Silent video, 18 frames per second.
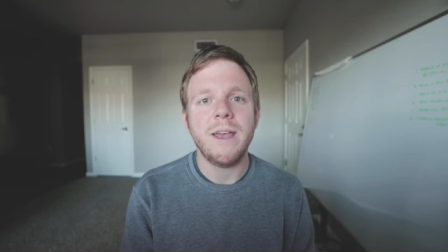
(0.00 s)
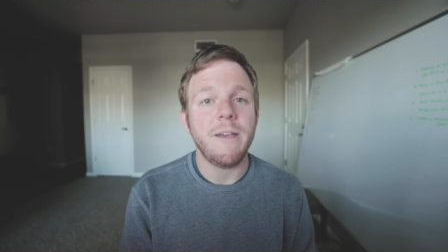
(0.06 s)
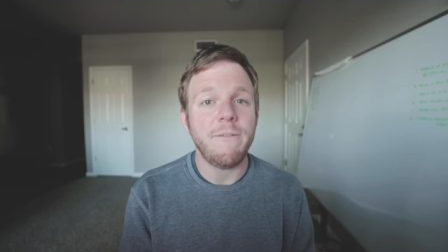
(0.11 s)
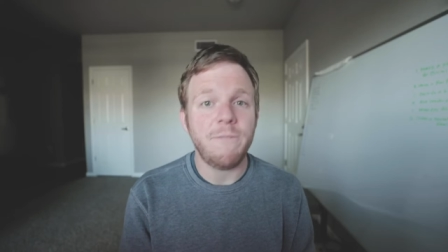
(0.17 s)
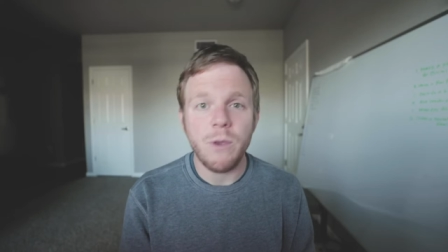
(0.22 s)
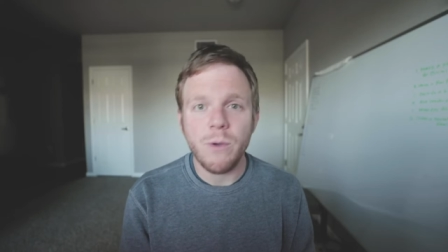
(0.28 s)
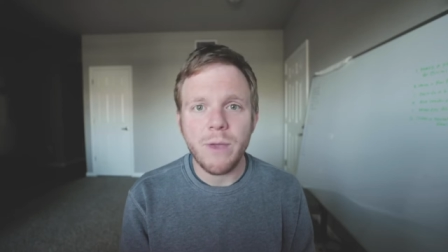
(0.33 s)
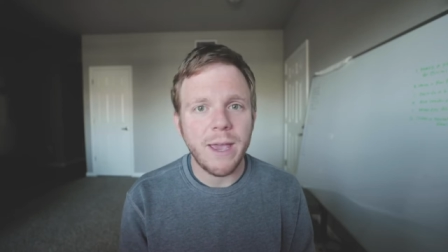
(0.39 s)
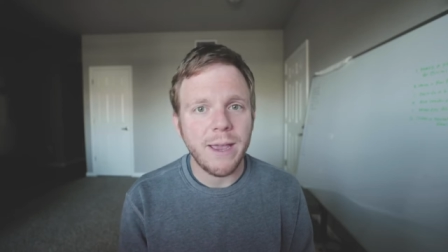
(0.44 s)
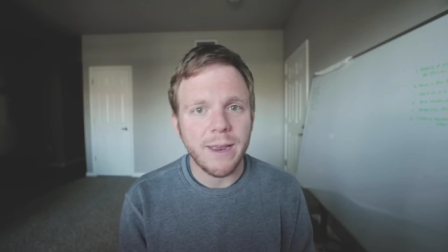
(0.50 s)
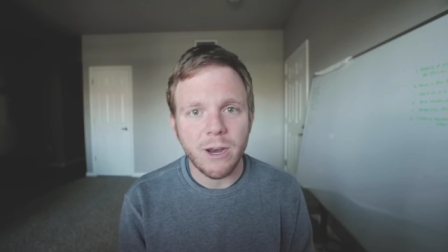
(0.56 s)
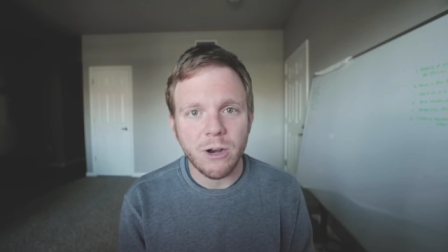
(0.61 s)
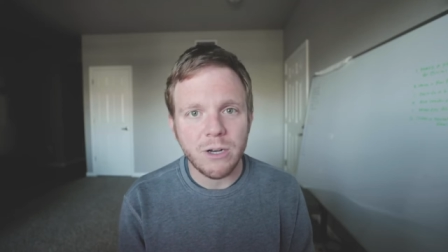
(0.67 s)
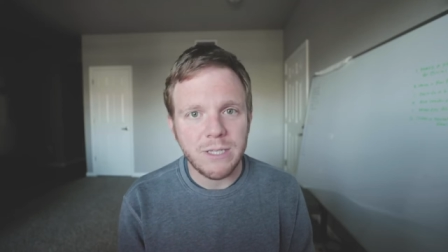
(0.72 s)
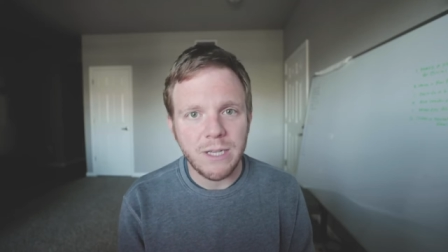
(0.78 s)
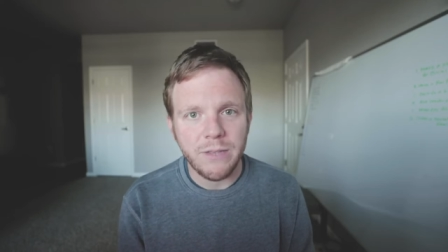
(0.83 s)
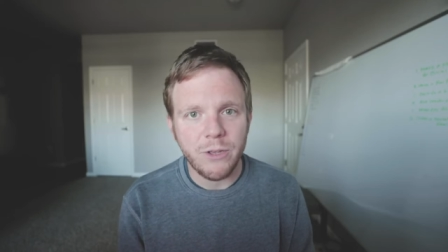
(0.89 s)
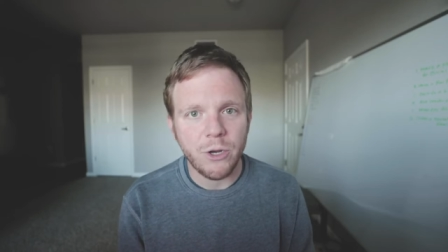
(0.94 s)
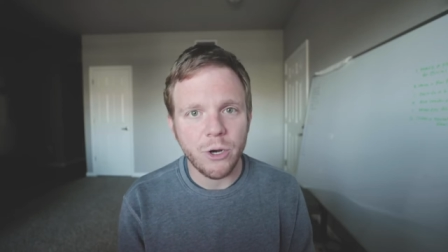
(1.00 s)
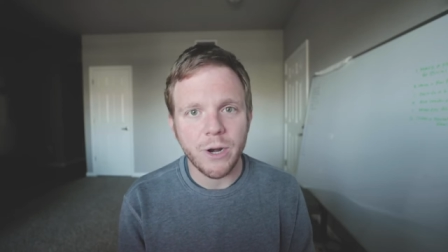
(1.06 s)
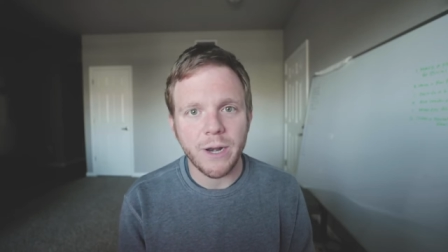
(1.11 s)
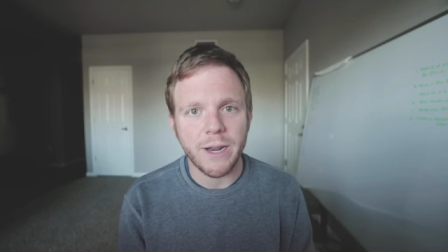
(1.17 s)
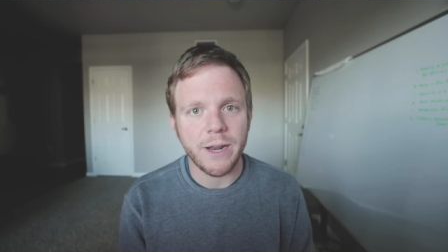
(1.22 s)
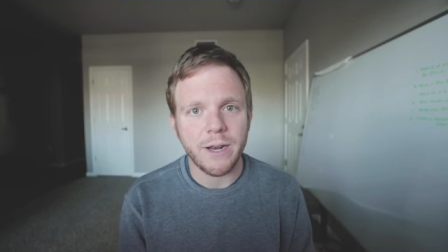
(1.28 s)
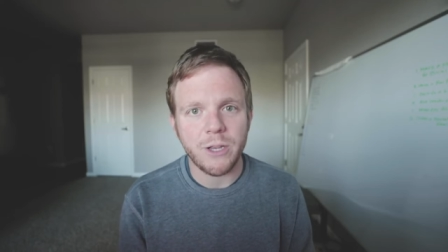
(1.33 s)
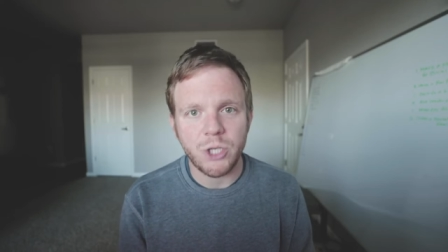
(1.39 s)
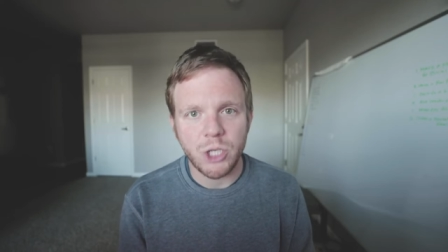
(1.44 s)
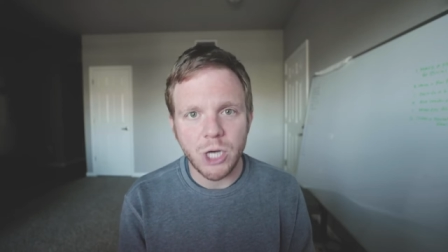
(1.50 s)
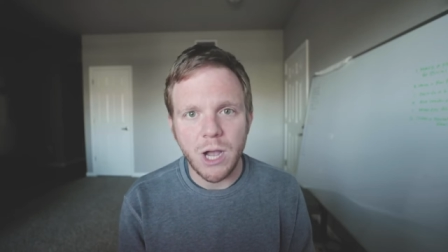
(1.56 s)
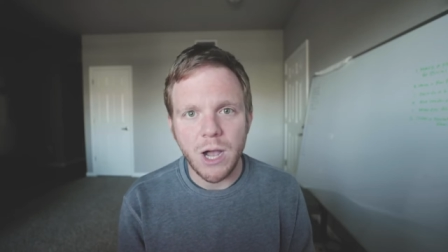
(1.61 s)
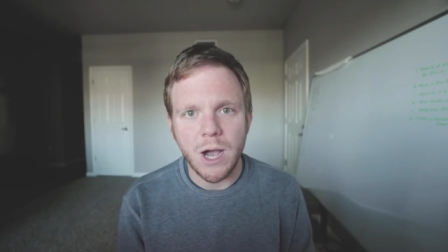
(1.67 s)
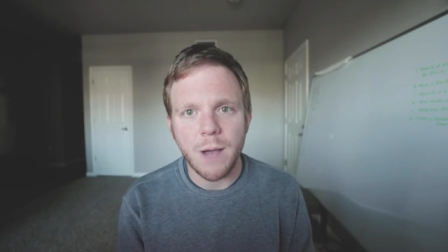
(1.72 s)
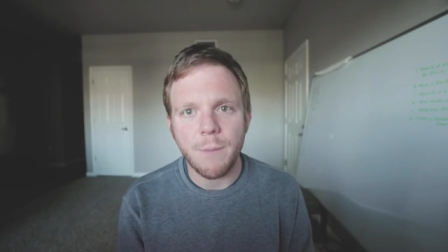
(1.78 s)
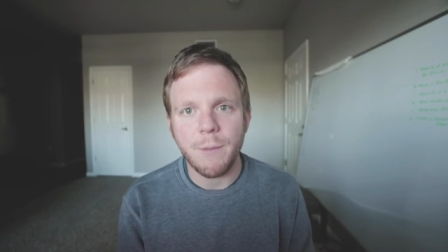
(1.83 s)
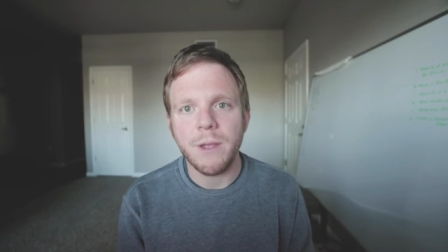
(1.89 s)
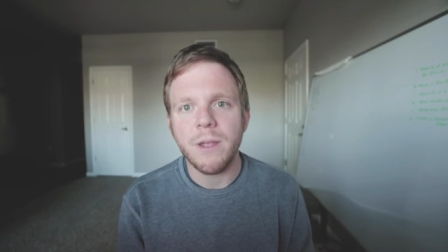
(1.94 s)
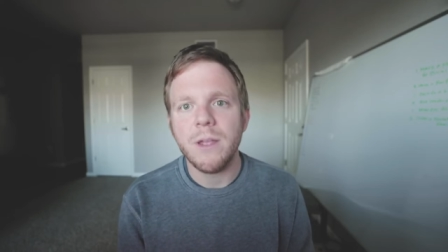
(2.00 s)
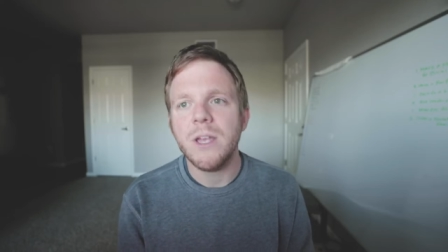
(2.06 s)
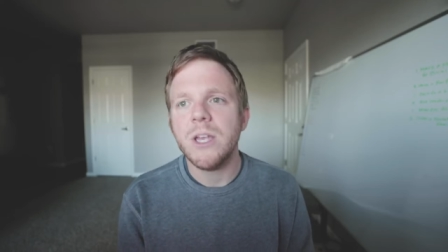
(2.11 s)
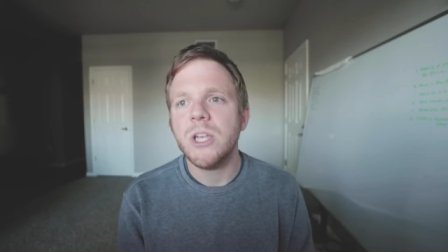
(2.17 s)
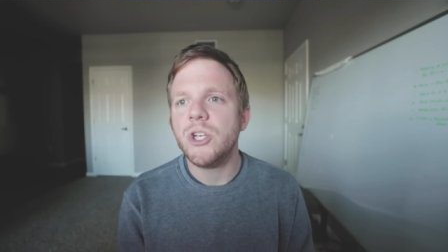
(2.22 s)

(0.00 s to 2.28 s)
If you can't guarantee that you're going to get a job,